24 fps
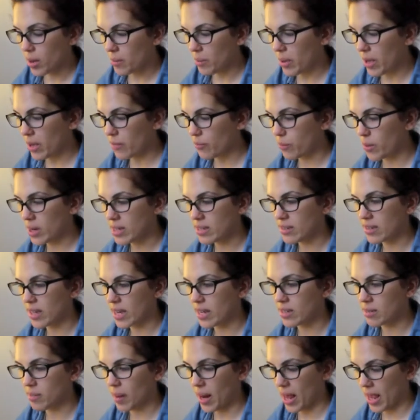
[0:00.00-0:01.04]
but if my
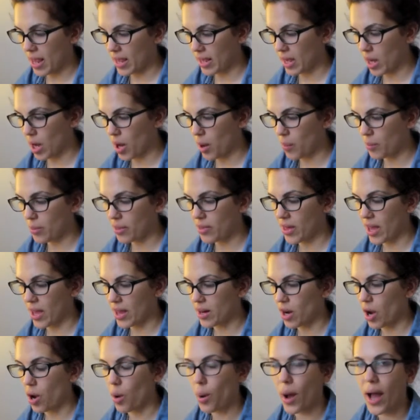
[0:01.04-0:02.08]
skin's playing up,
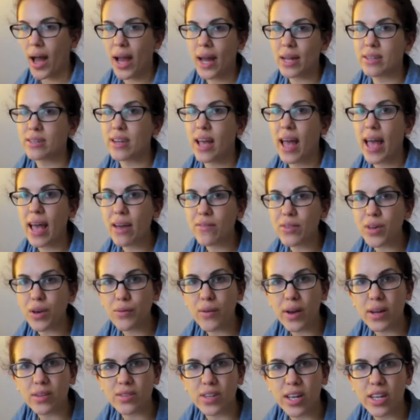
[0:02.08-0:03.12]
then I'll add a heavier
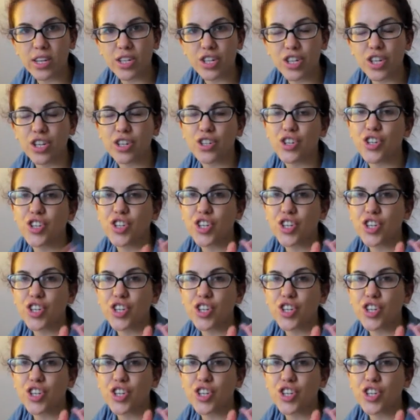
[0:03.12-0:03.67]
foundation